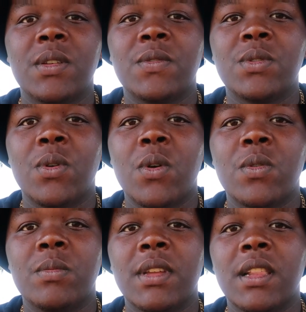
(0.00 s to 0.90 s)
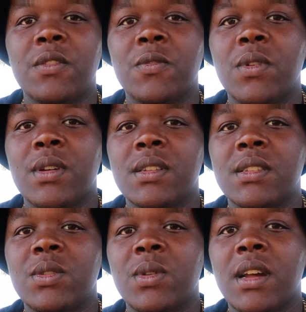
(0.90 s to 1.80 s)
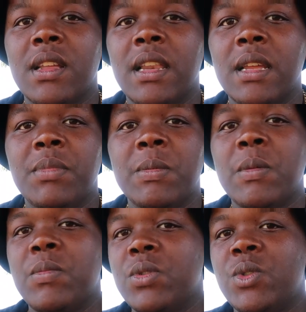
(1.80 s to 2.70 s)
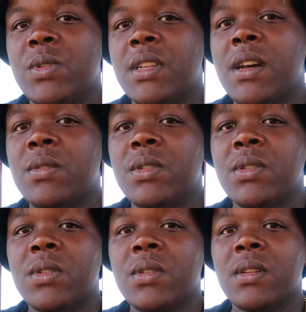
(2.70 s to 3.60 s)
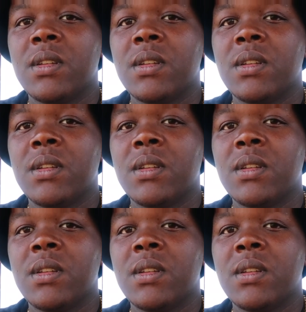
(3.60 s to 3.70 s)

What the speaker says: You have to ultimately focus. You can't let people put you down, you know.